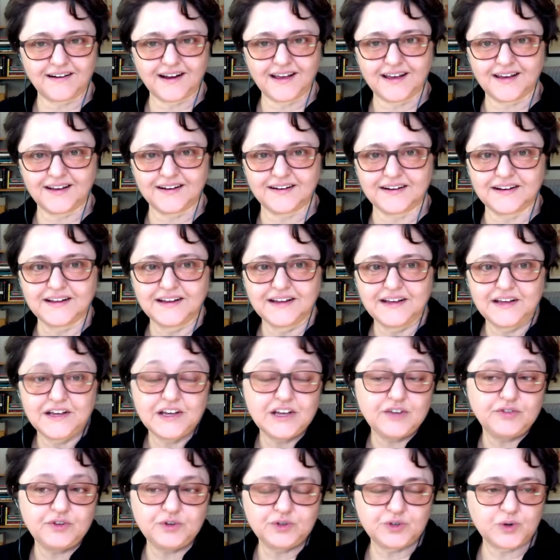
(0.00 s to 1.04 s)
And
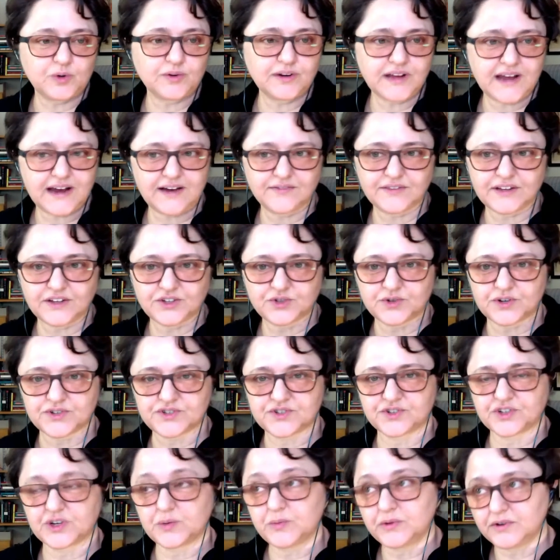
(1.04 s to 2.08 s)
if you don't have that
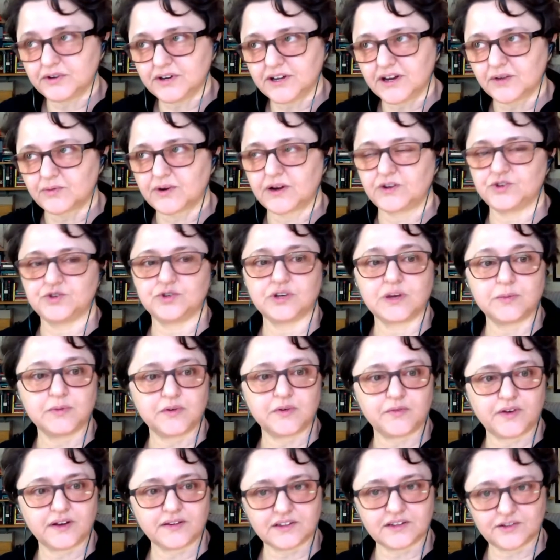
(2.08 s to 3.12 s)
trusted community around you, it can be
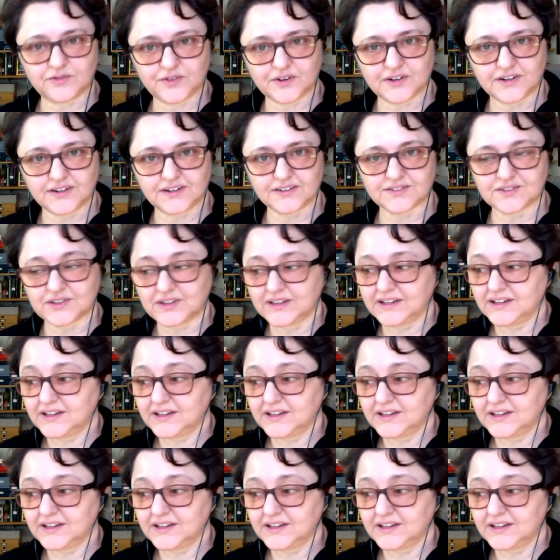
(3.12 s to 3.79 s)
very difficult.